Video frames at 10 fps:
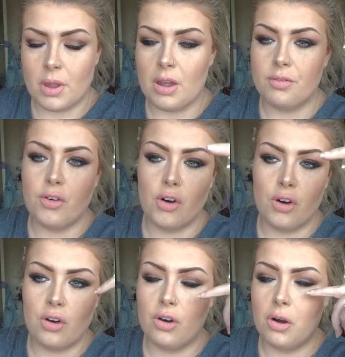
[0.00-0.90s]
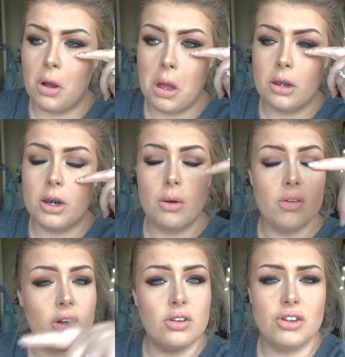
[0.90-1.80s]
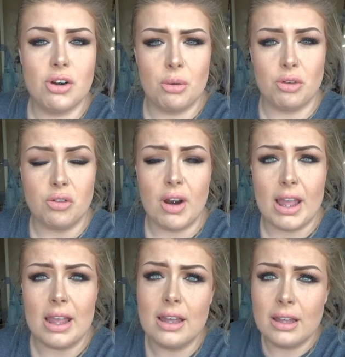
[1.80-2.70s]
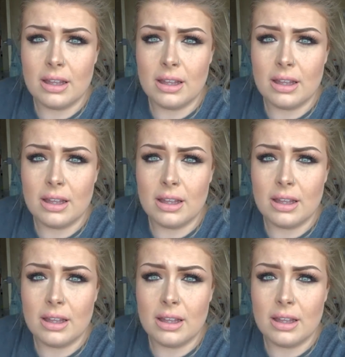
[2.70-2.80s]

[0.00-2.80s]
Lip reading: For nose contour it was great,